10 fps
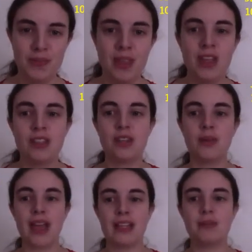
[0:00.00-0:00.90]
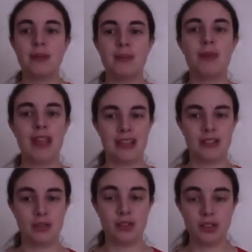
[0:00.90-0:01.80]
so we asked people to answer a
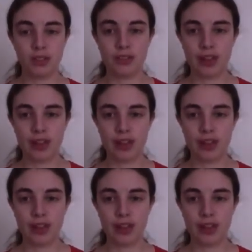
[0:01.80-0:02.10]
survey.